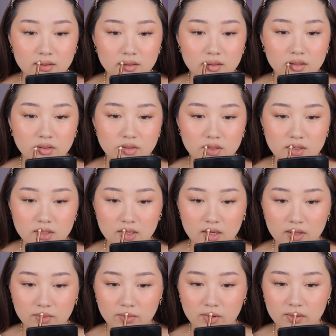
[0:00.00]
And also this is
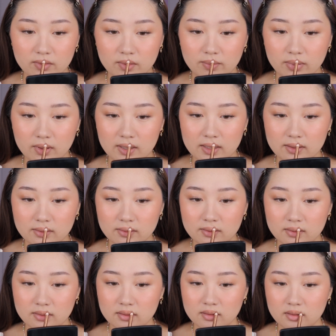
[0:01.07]
kind of more of a
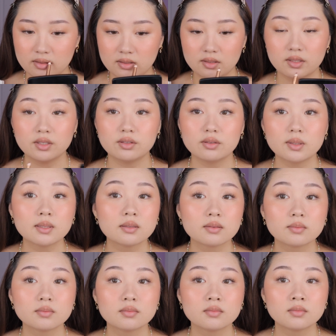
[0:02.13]
brown nude.
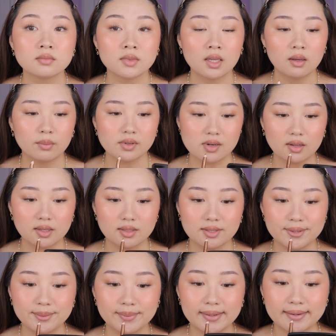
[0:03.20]
It's not like
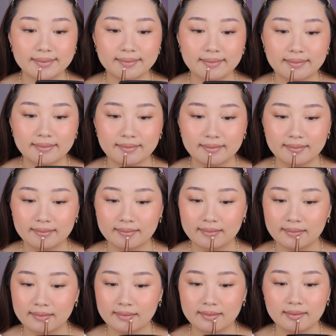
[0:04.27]
too brown.
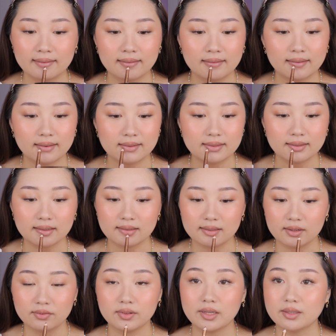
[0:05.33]
It still has
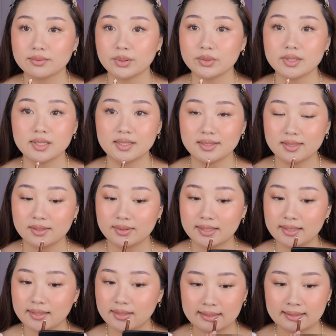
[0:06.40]
enough like rosiness to it.